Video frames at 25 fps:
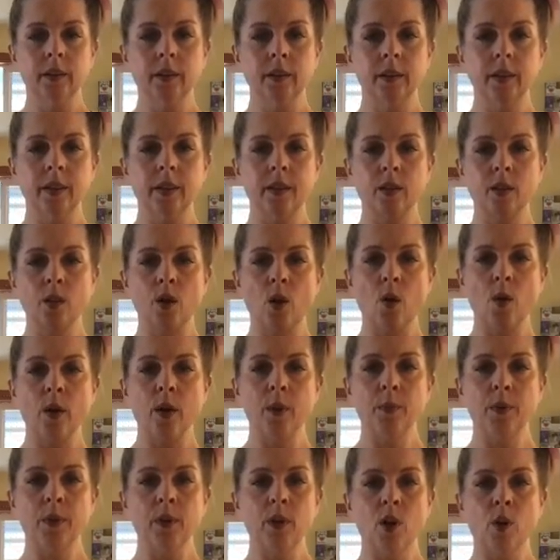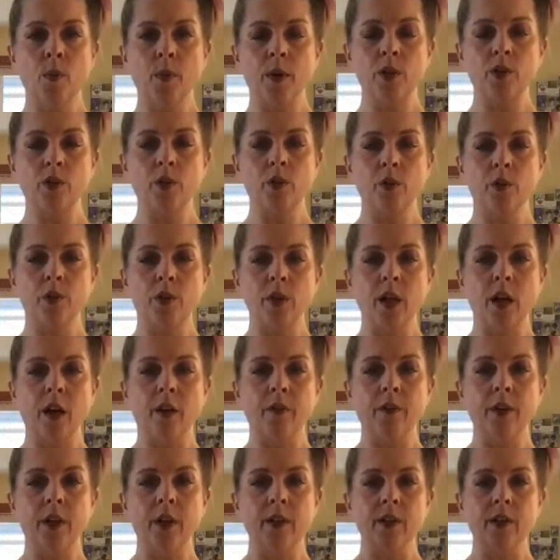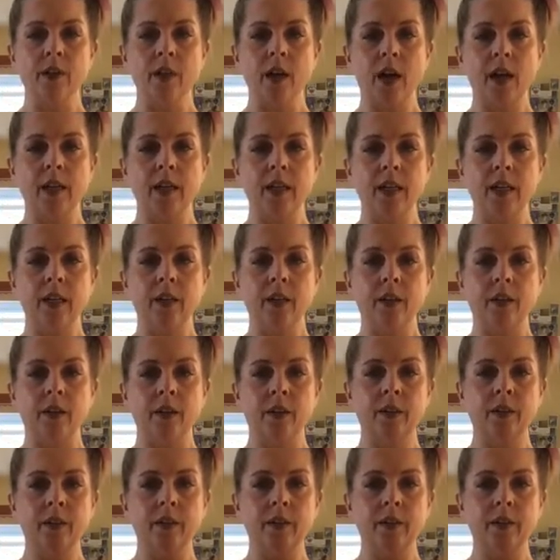It's going below my shoulder enough. It's not here.